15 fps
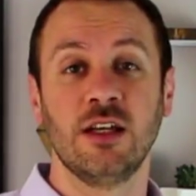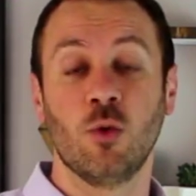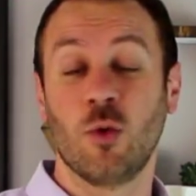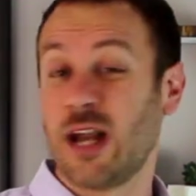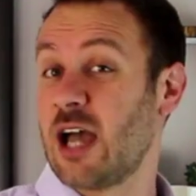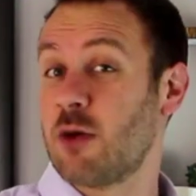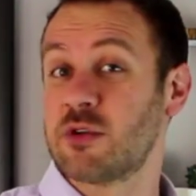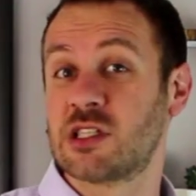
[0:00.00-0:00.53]

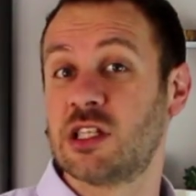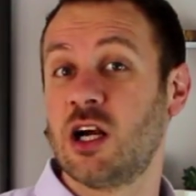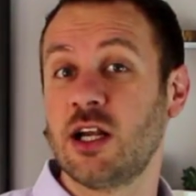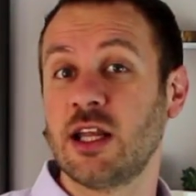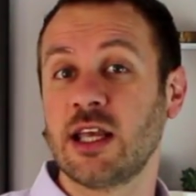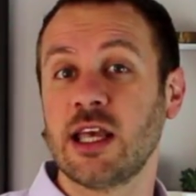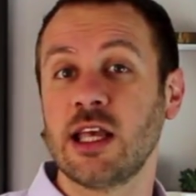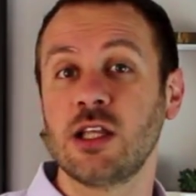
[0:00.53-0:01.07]
When I was
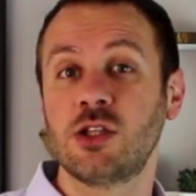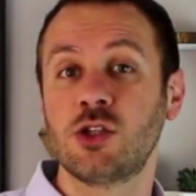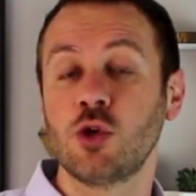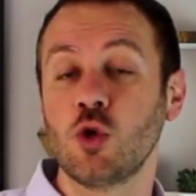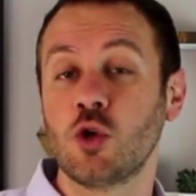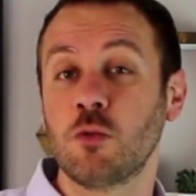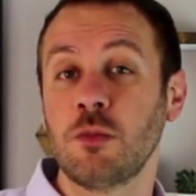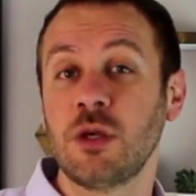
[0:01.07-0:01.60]
learning, it
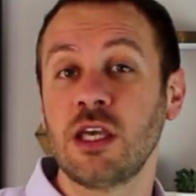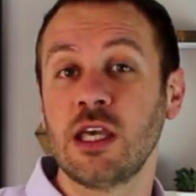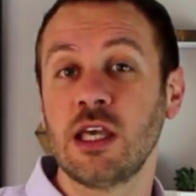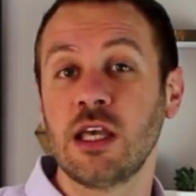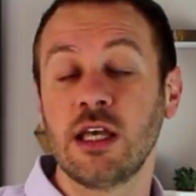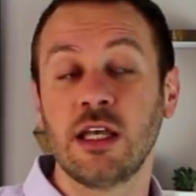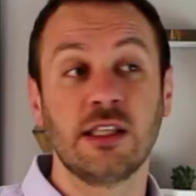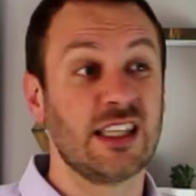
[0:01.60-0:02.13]
took
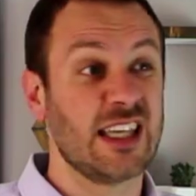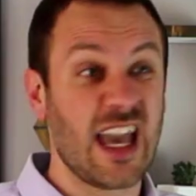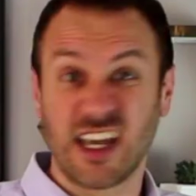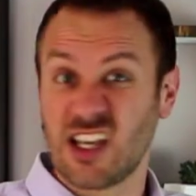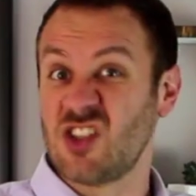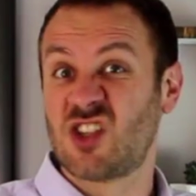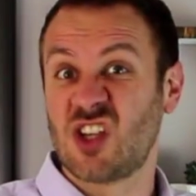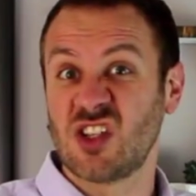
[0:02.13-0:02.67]
me, to get
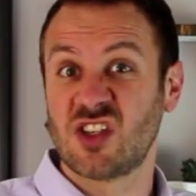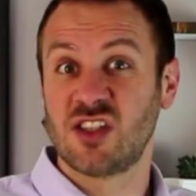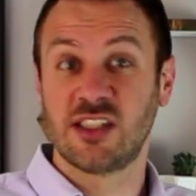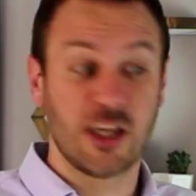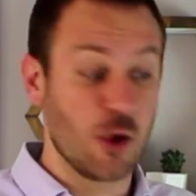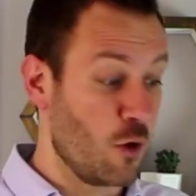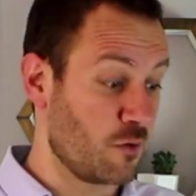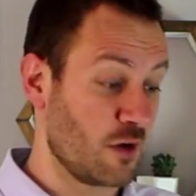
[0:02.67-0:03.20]

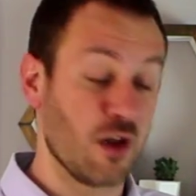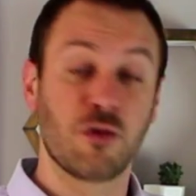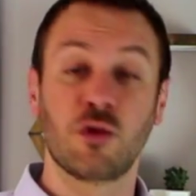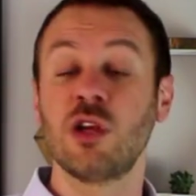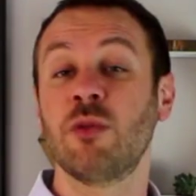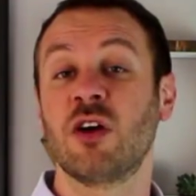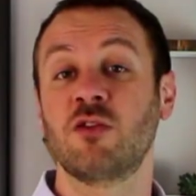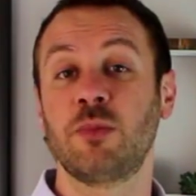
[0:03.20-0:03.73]
consistency over a
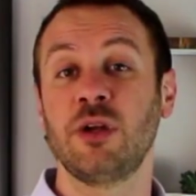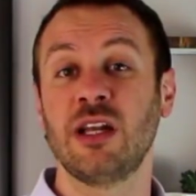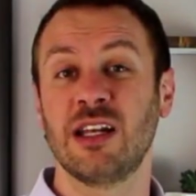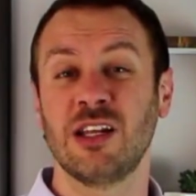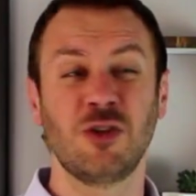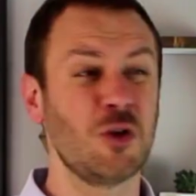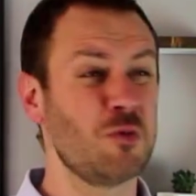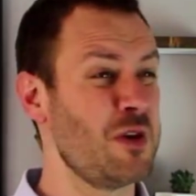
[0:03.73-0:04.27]
3-month period,
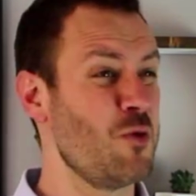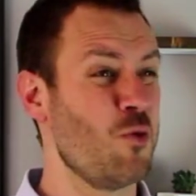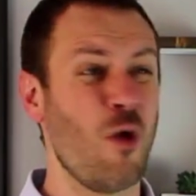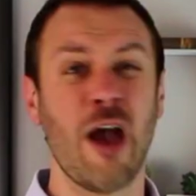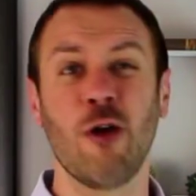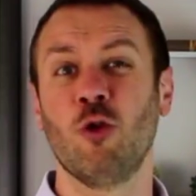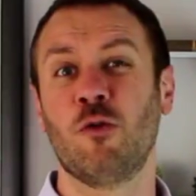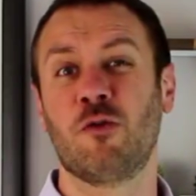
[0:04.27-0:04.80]
it took me
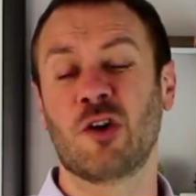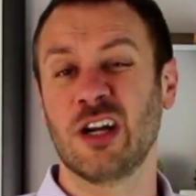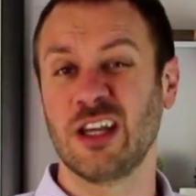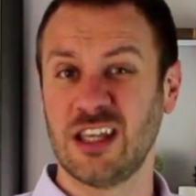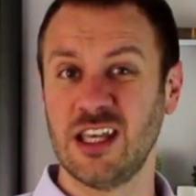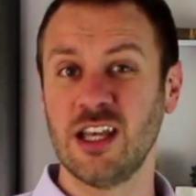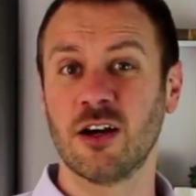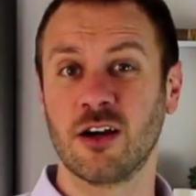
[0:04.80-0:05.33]
well over a
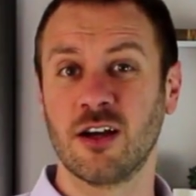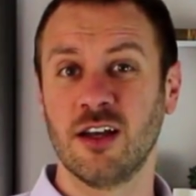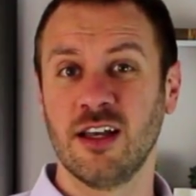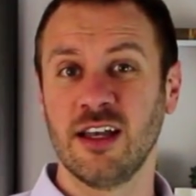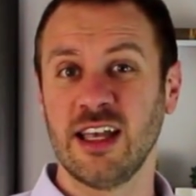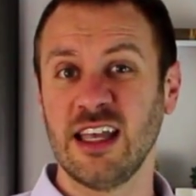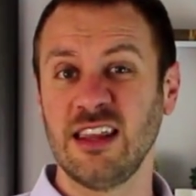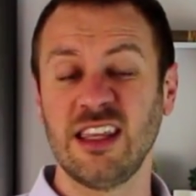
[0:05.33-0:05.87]
year.
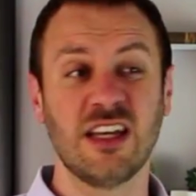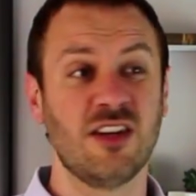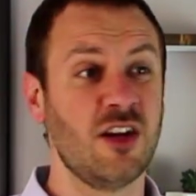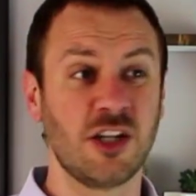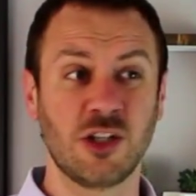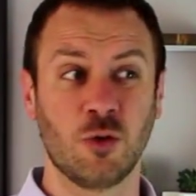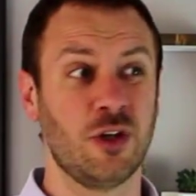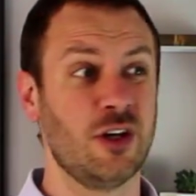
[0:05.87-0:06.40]
In the
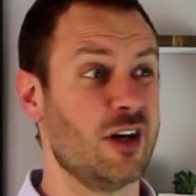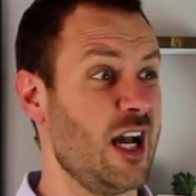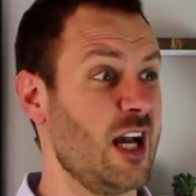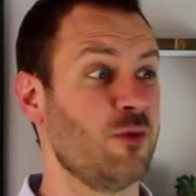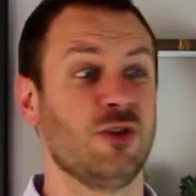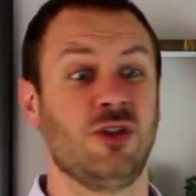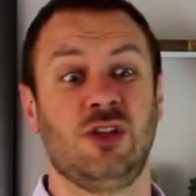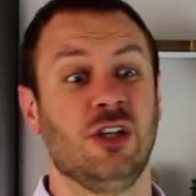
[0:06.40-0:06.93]
initial year,
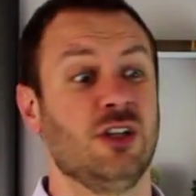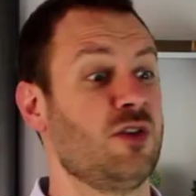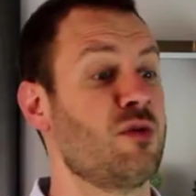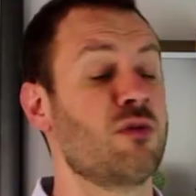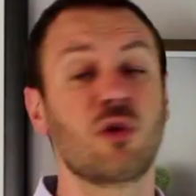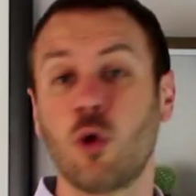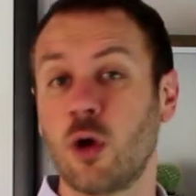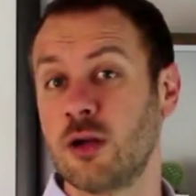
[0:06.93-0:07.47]
I was just
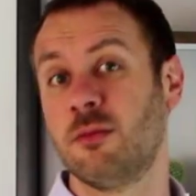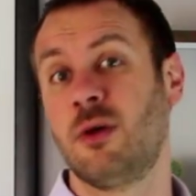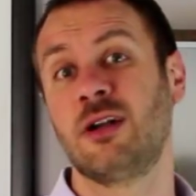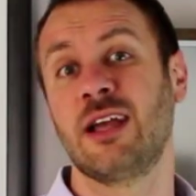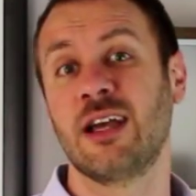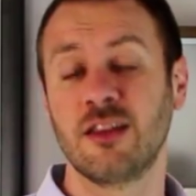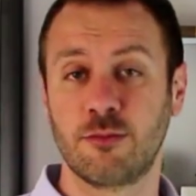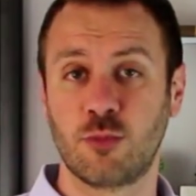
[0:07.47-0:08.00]
throwing
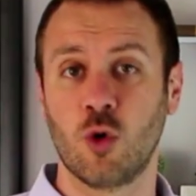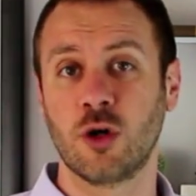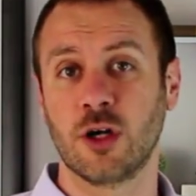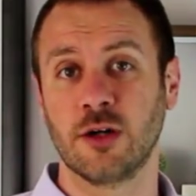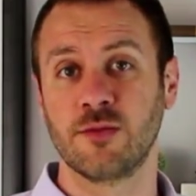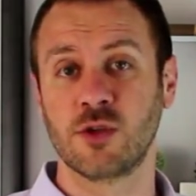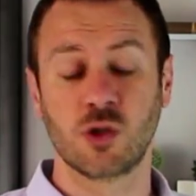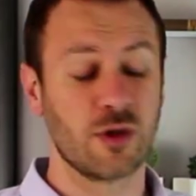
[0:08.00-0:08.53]
money at the
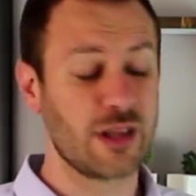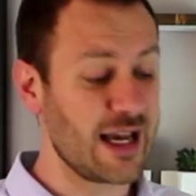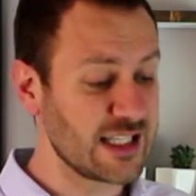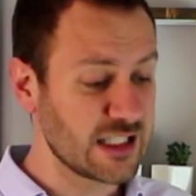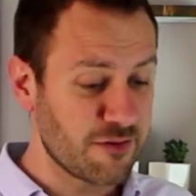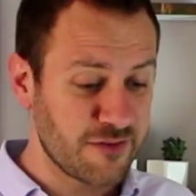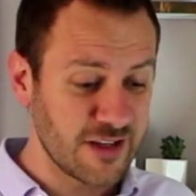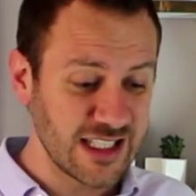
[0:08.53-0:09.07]
broker. So that
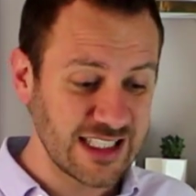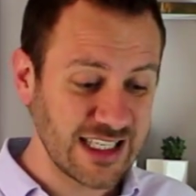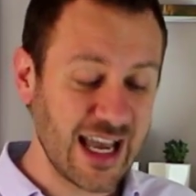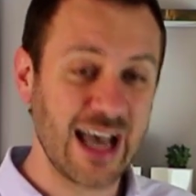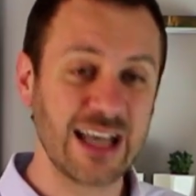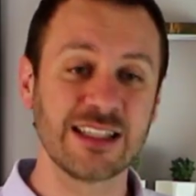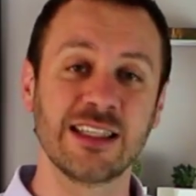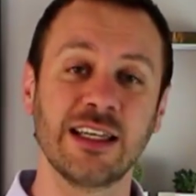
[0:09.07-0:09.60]
is a
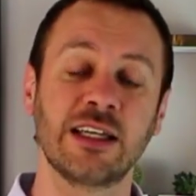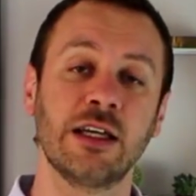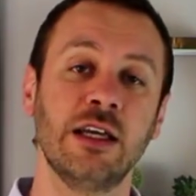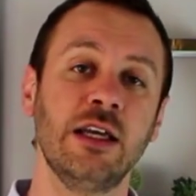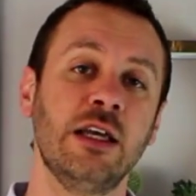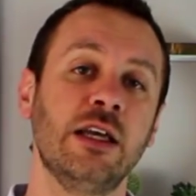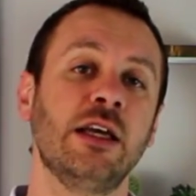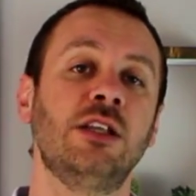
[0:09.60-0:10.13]
fantastic
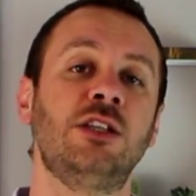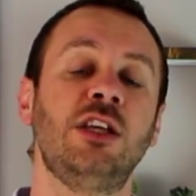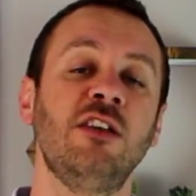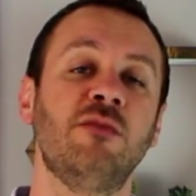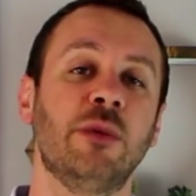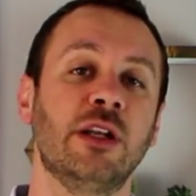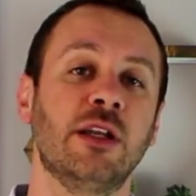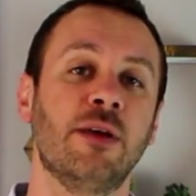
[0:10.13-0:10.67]

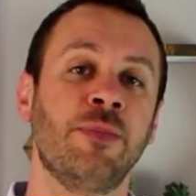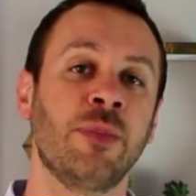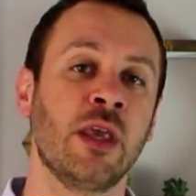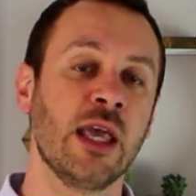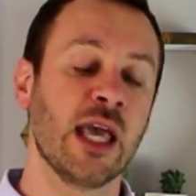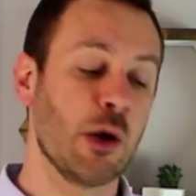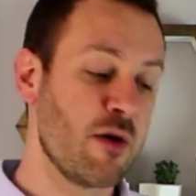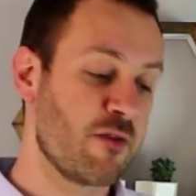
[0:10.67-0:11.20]
achievement.
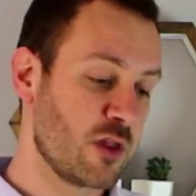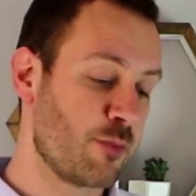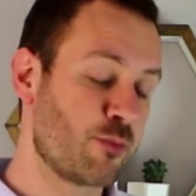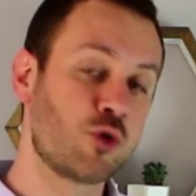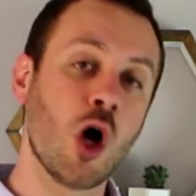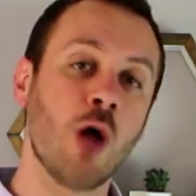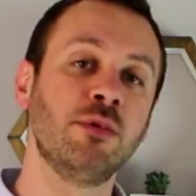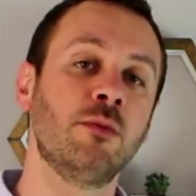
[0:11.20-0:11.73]
However, the
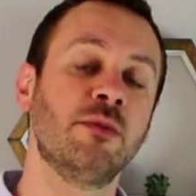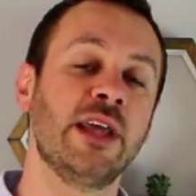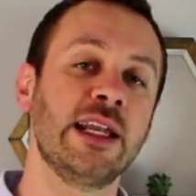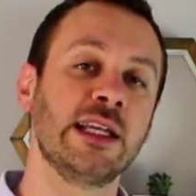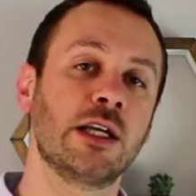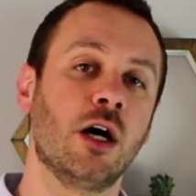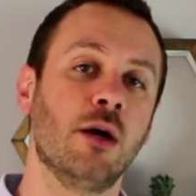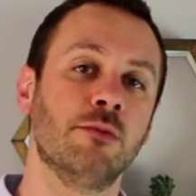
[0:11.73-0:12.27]
problem
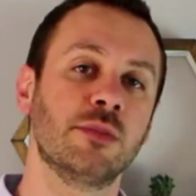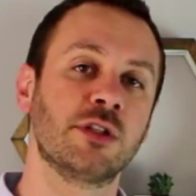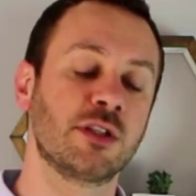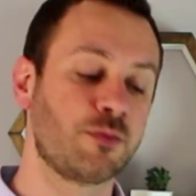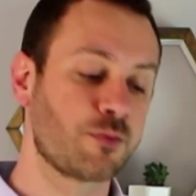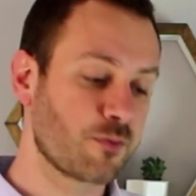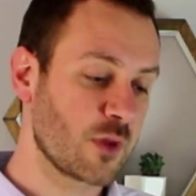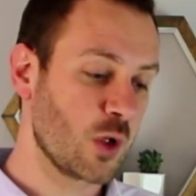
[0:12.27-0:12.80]
then
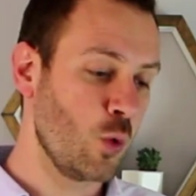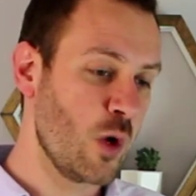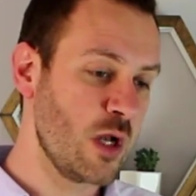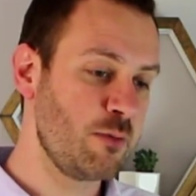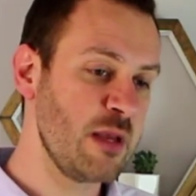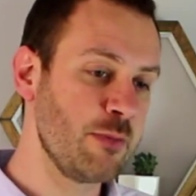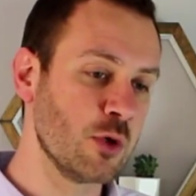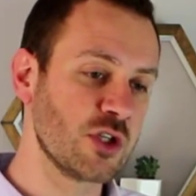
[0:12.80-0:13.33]
comes
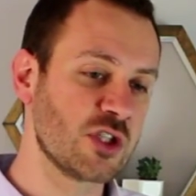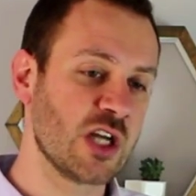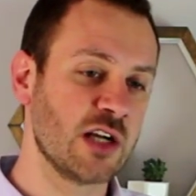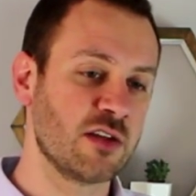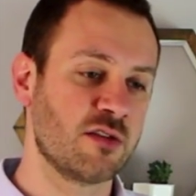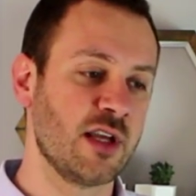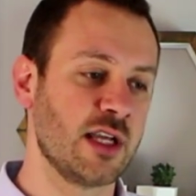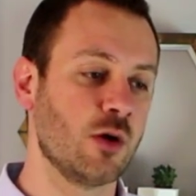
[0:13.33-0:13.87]
when people
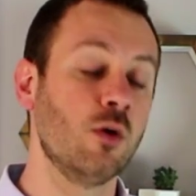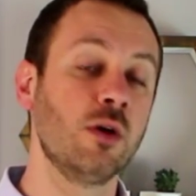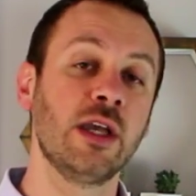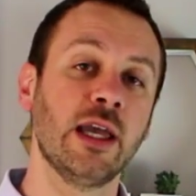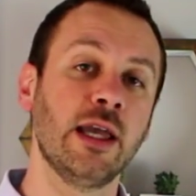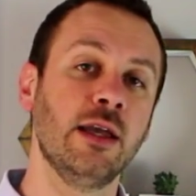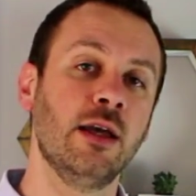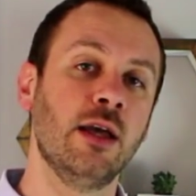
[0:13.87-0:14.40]
start to think,
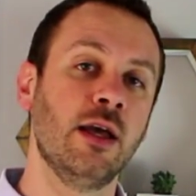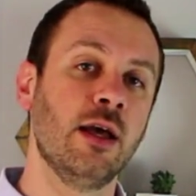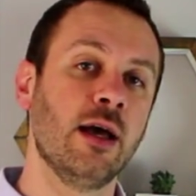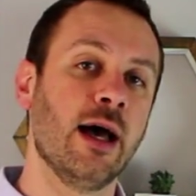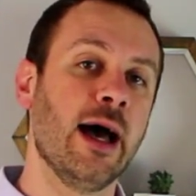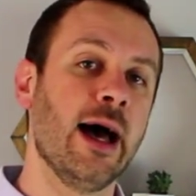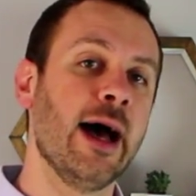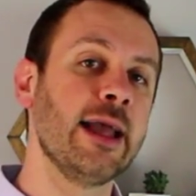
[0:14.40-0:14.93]
okay,
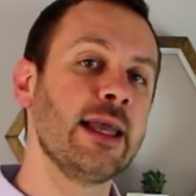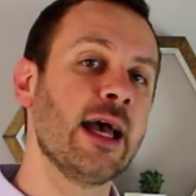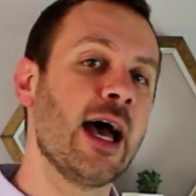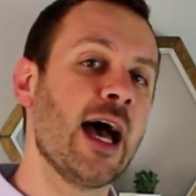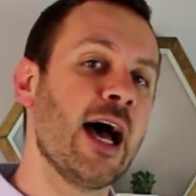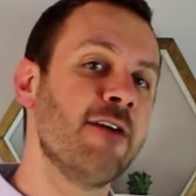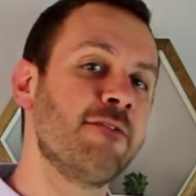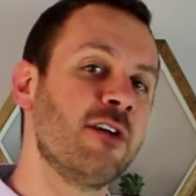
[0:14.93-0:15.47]
I
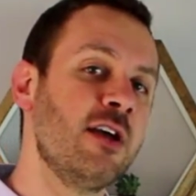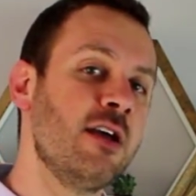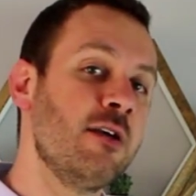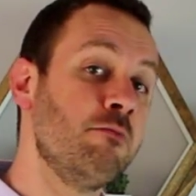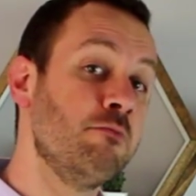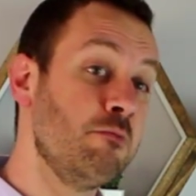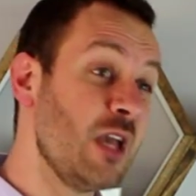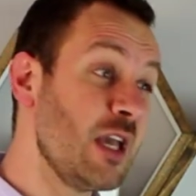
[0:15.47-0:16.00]
have
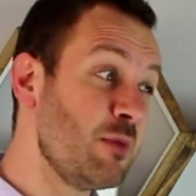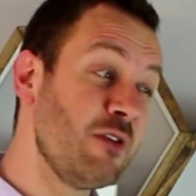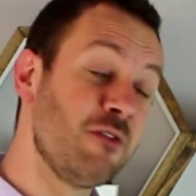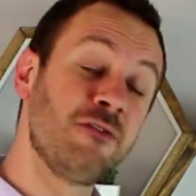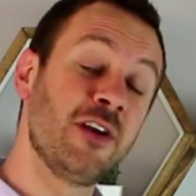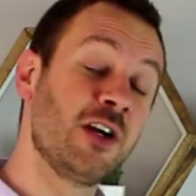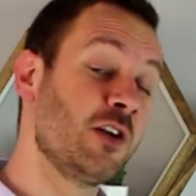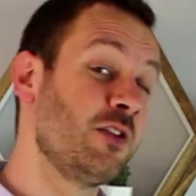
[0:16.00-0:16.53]
maybe
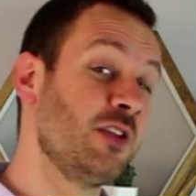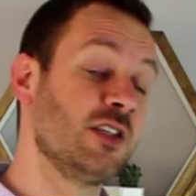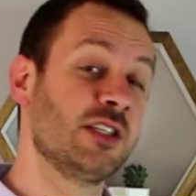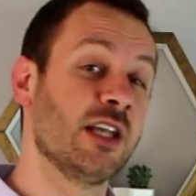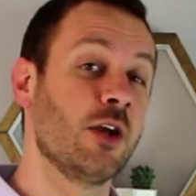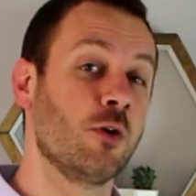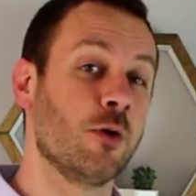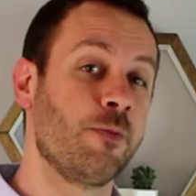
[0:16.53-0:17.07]
figured this
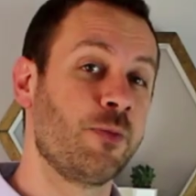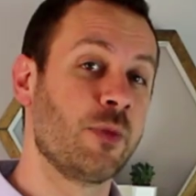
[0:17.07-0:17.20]
out.